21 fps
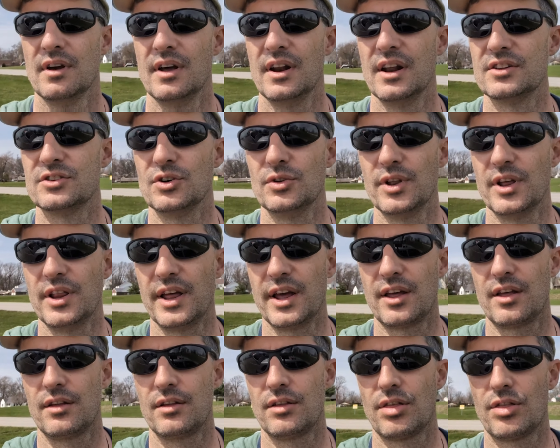And it's only
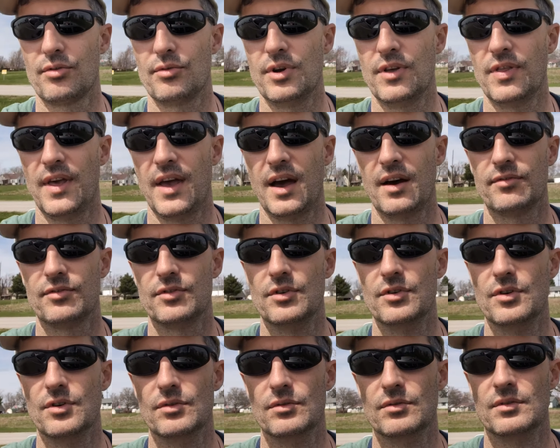like 3 in the
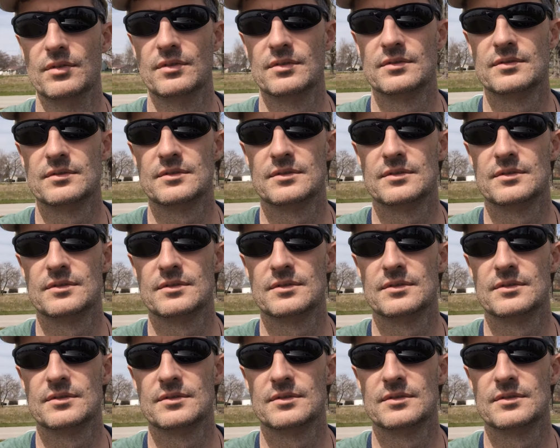afternoon.